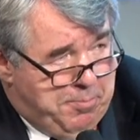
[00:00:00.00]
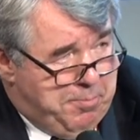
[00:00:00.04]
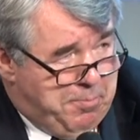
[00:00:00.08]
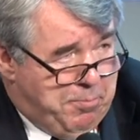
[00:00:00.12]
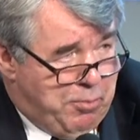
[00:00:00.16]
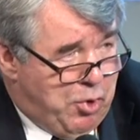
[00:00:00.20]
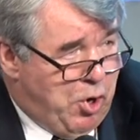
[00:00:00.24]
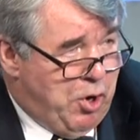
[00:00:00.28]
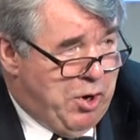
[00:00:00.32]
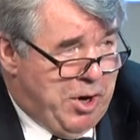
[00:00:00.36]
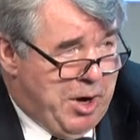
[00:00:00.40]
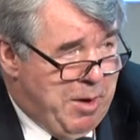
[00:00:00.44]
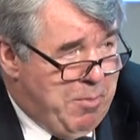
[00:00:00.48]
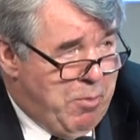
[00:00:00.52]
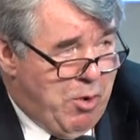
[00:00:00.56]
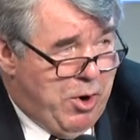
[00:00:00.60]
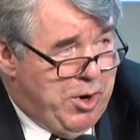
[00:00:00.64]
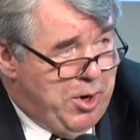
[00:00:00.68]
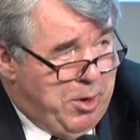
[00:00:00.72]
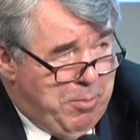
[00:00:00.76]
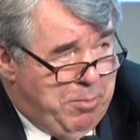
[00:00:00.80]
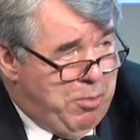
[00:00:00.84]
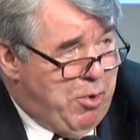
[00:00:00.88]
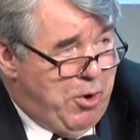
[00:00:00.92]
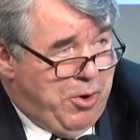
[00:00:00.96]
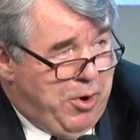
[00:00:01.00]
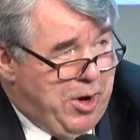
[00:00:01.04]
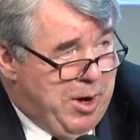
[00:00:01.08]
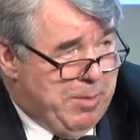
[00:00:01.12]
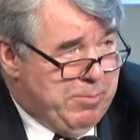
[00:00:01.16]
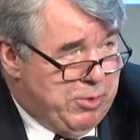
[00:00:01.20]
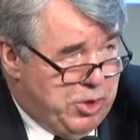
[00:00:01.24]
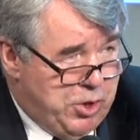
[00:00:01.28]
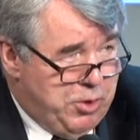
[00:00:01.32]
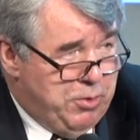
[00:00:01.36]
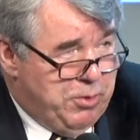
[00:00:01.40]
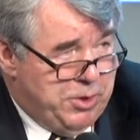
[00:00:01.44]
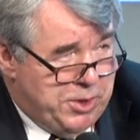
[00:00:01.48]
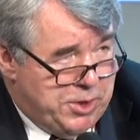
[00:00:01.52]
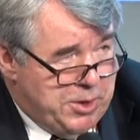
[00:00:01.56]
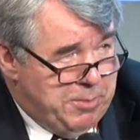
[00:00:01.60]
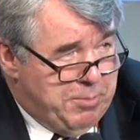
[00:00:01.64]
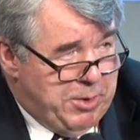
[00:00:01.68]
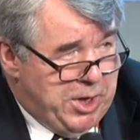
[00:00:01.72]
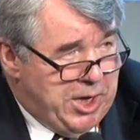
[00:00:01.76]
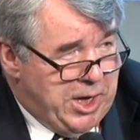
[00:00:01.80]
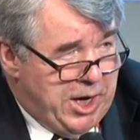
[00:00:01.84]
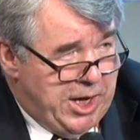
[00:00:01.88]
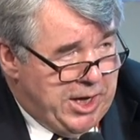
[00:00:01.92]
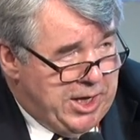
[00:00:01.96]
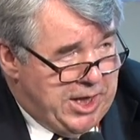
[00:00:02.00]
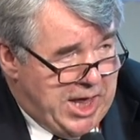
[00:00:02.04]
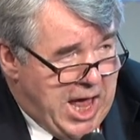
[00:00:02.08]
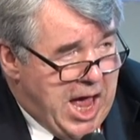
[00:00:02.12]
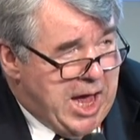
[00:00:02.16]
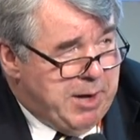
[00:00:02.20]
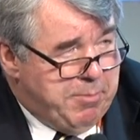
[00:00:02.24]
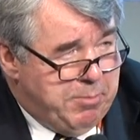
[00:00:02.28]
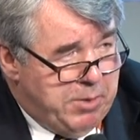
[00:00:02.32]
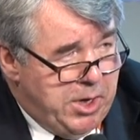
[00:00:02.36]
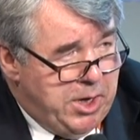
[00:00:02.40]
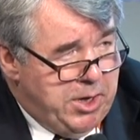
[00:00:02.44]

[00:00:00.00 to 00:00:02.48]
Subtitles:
program one or program two or something like that,